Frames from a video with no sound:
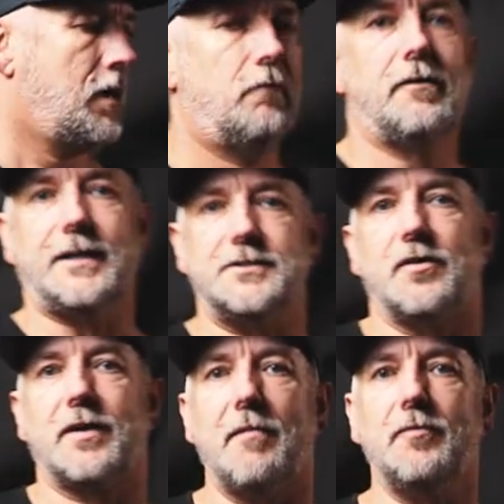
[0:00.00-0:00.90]
Alrighty,
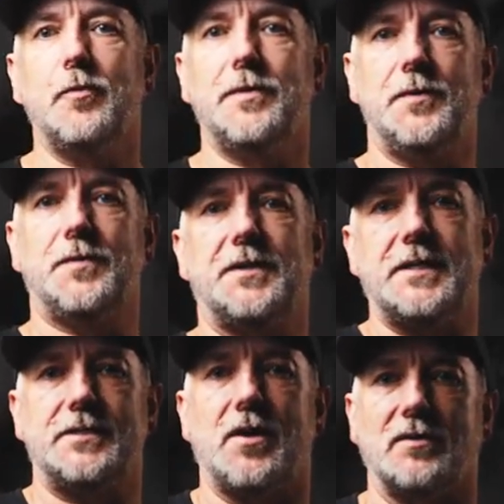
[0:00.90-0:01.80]
so I'll cover with you the
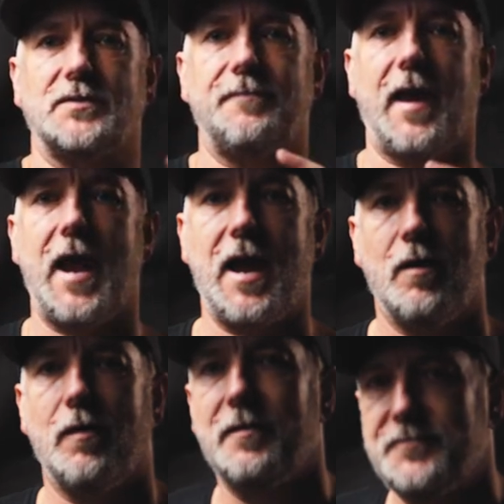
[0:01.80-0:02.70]
details of
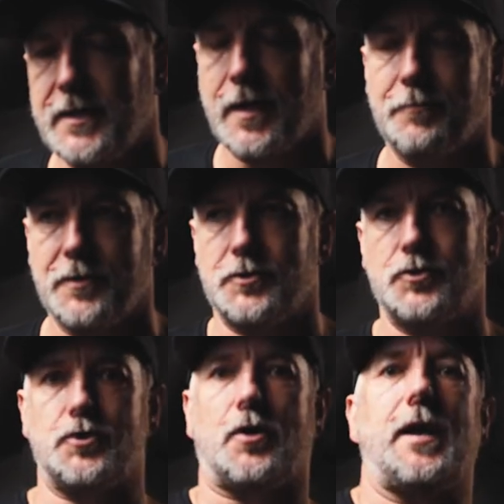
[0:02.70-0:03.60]
how I've set up this
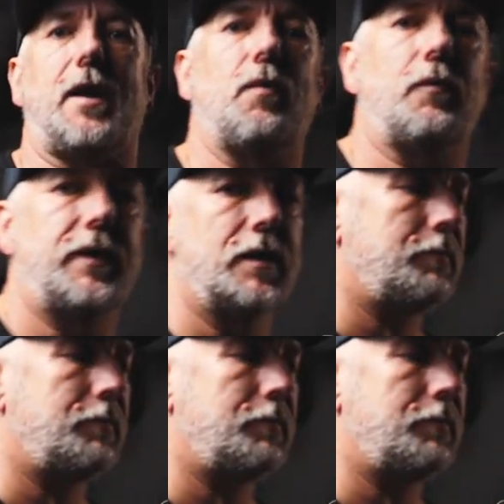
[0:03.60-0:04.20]
shot and what we're going